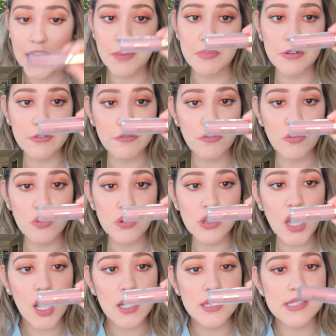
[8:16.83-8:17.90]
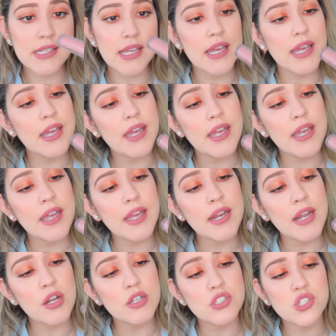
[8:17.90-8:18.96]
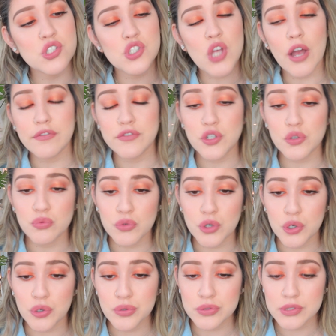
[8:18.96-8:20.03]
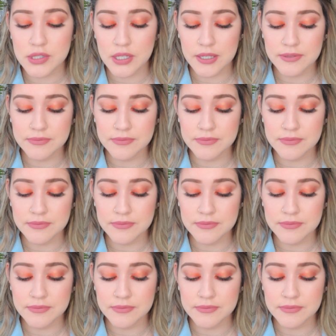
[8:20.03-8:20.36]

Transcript: Keep It Full Gloss in Soft Rose.